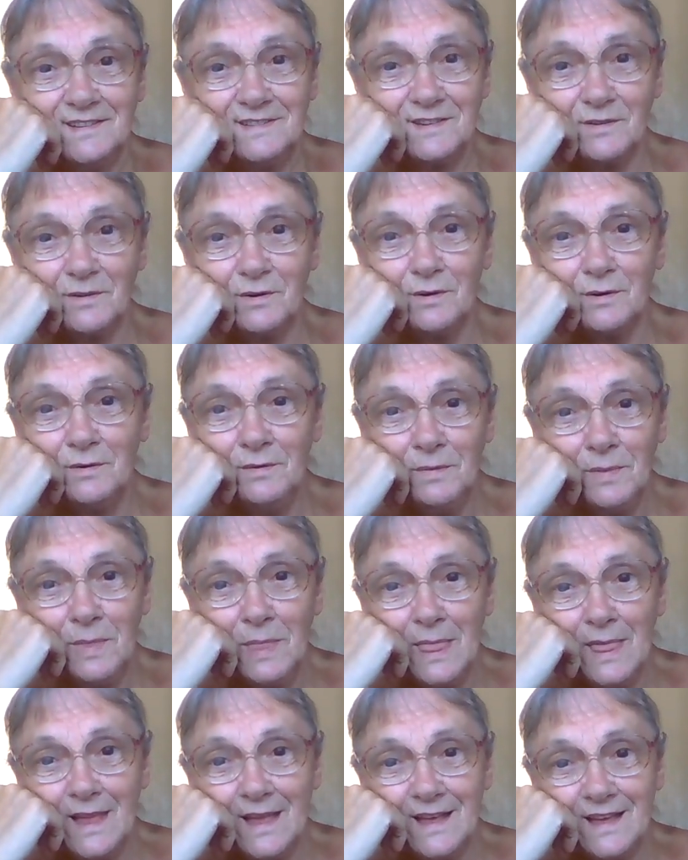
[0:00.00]
So
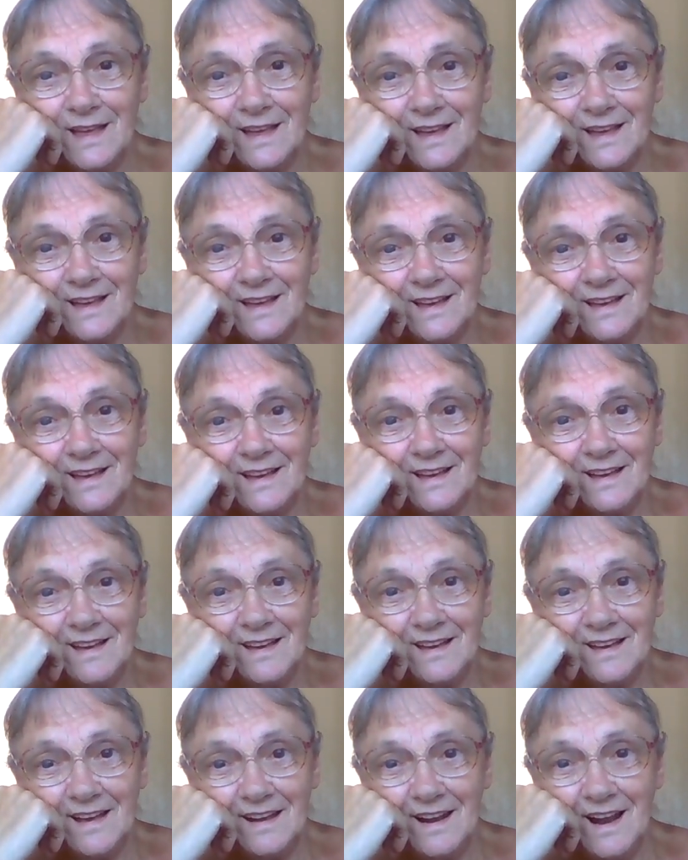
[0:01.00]

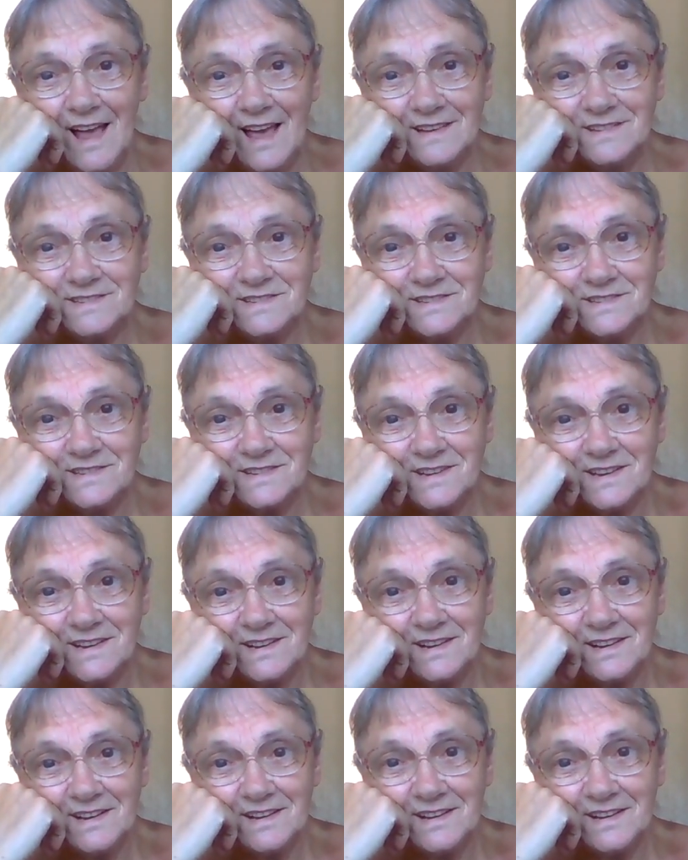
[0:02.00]
unless
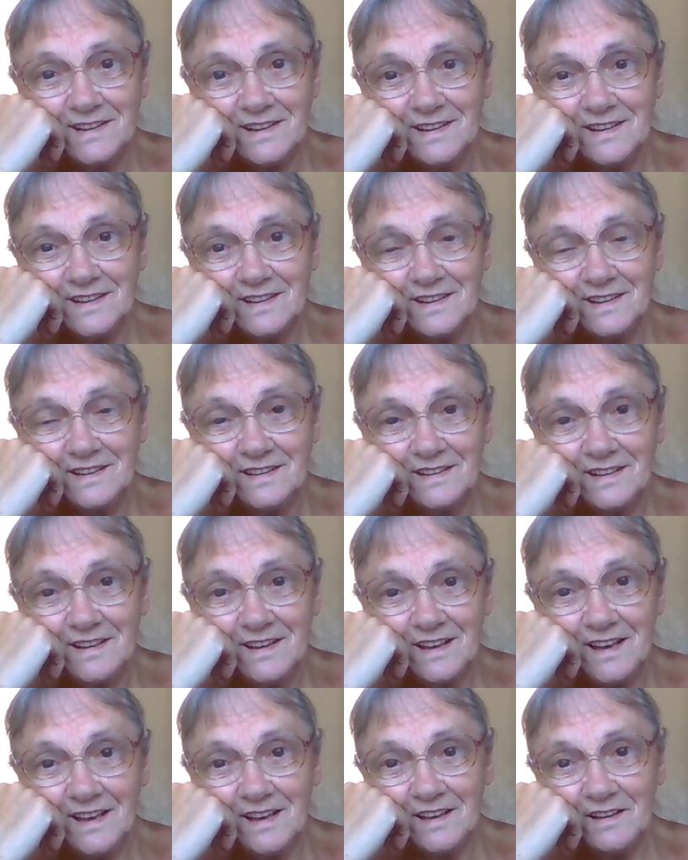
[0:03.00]

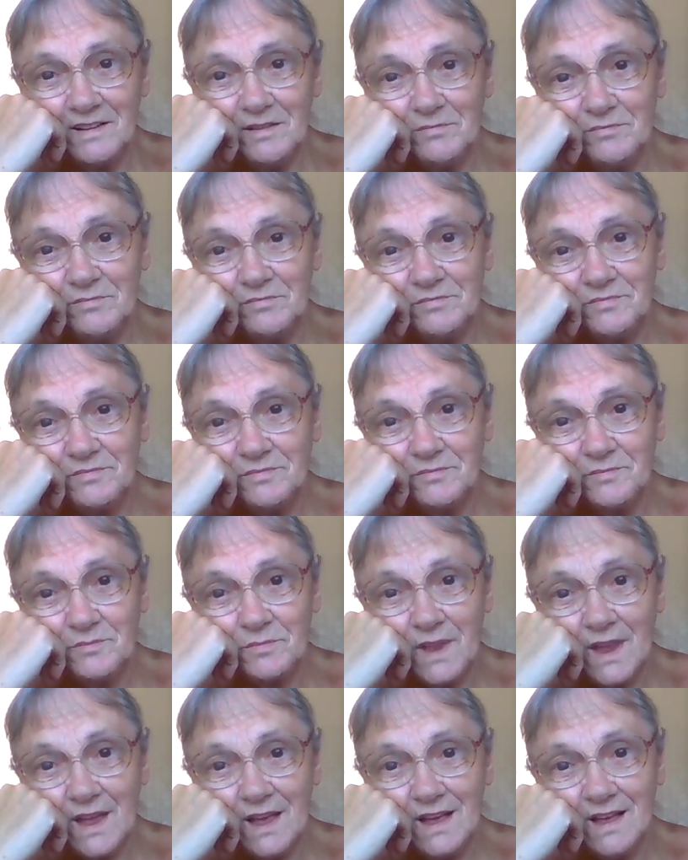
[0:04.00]
I'm
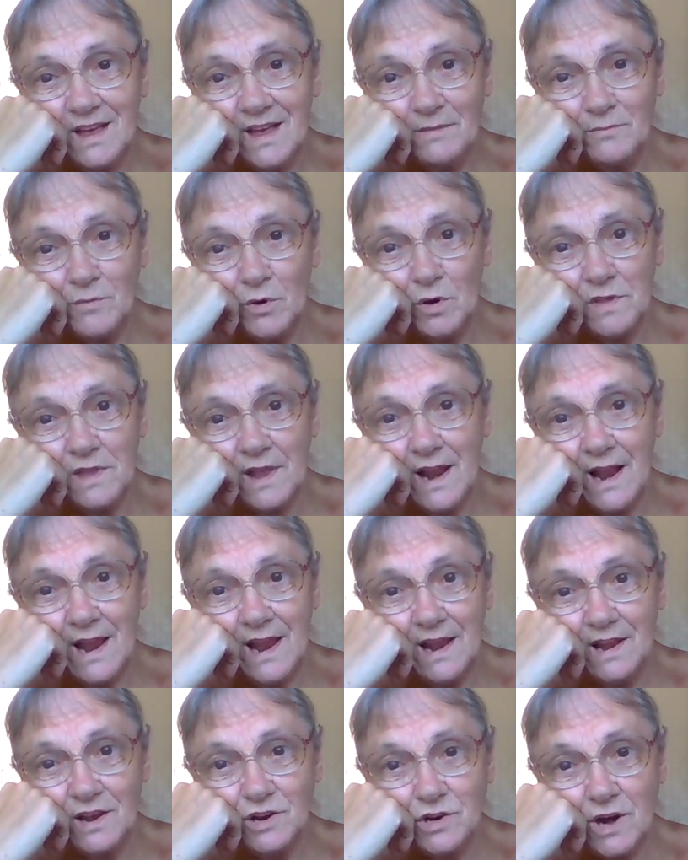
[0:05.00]
more than
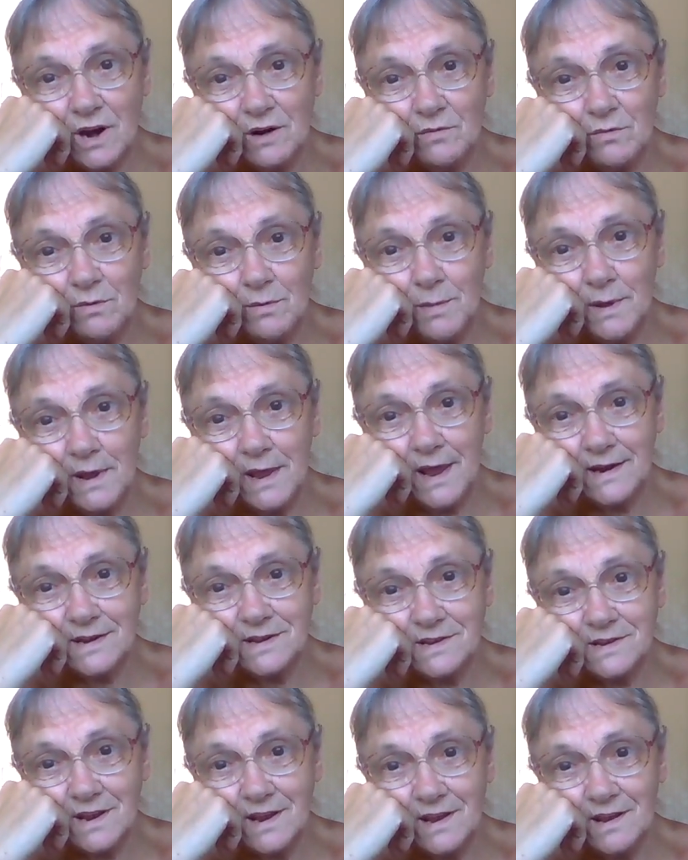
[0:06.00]
likely Cheryl will be
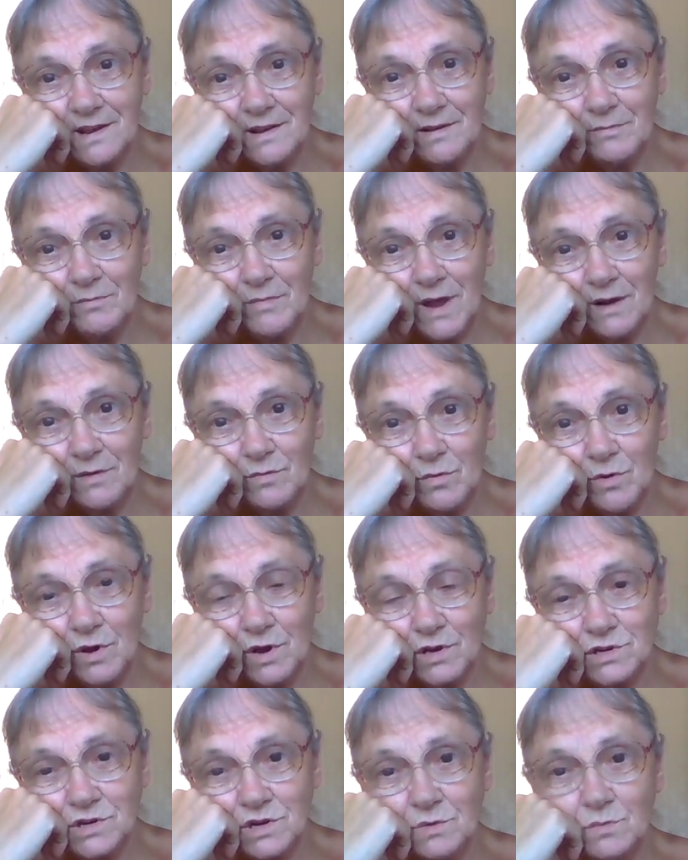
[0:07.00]
at
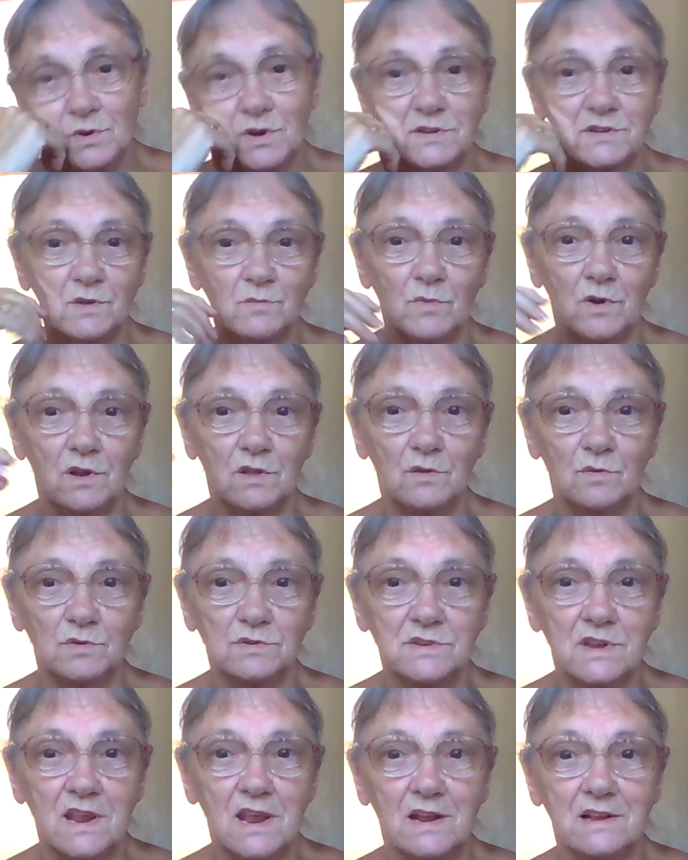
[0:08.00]
work. She works in one of
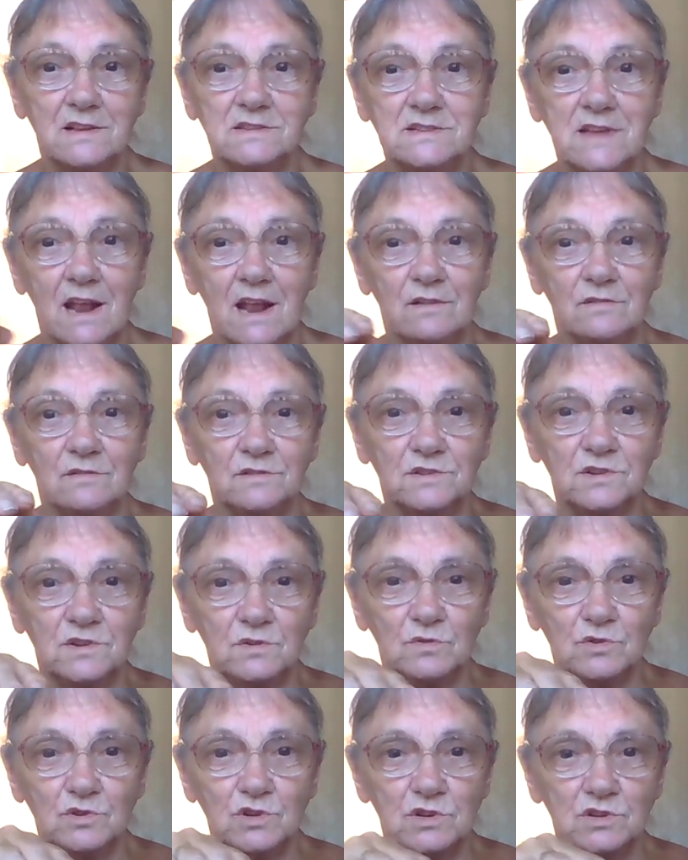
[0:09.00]
those nail salons, you
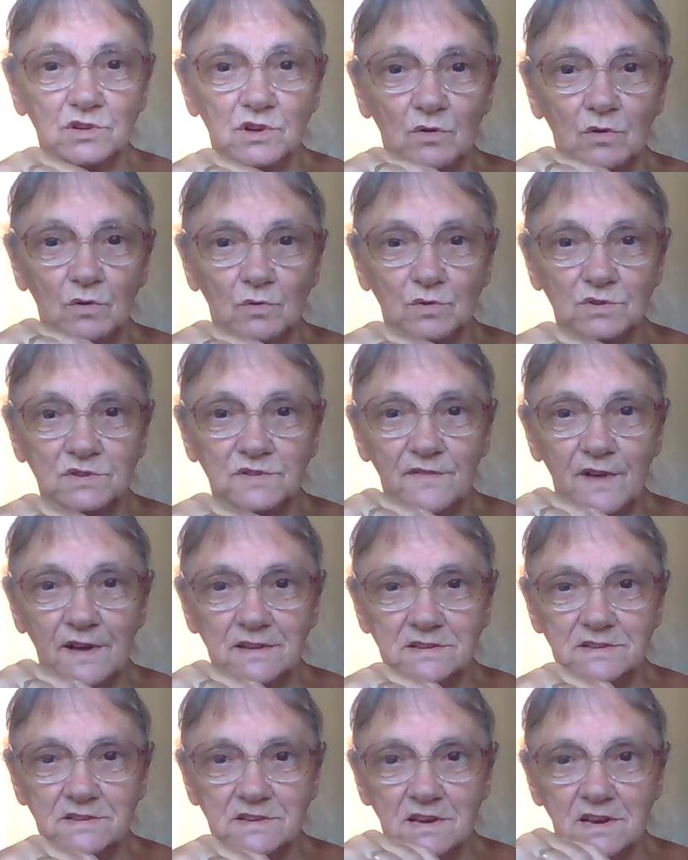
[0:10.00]
know, she's all those
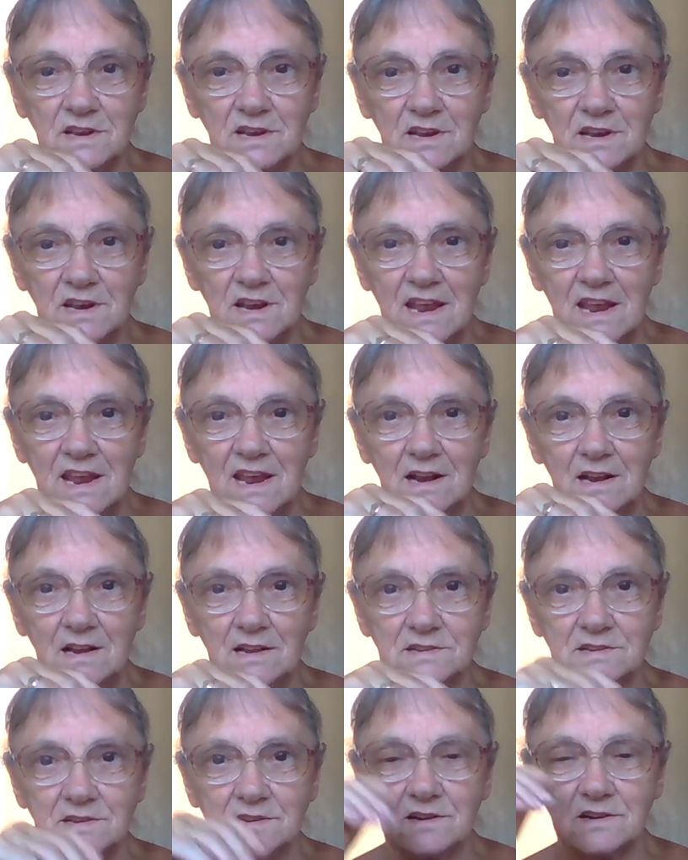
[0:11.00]
fancy
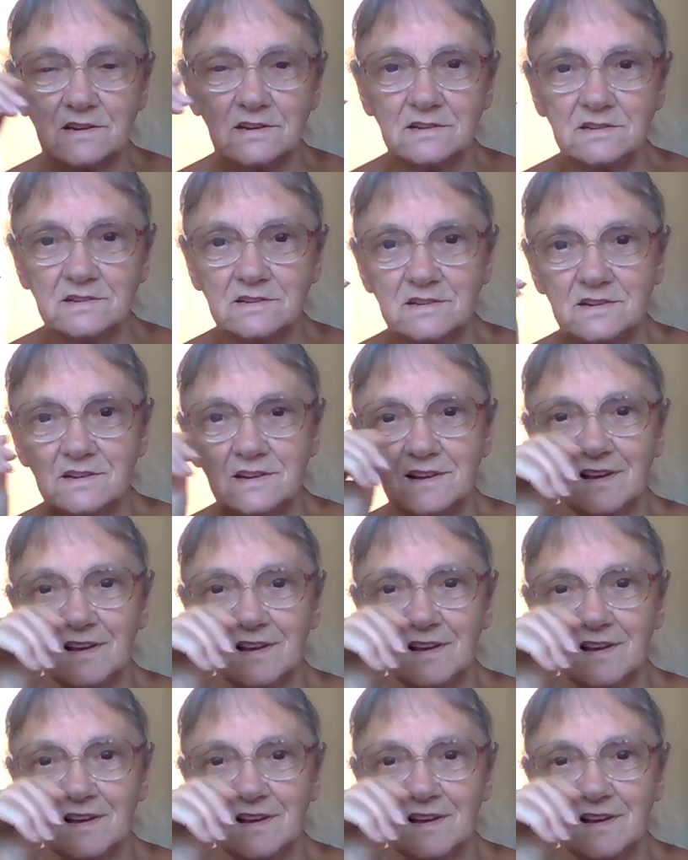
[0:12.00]
nails and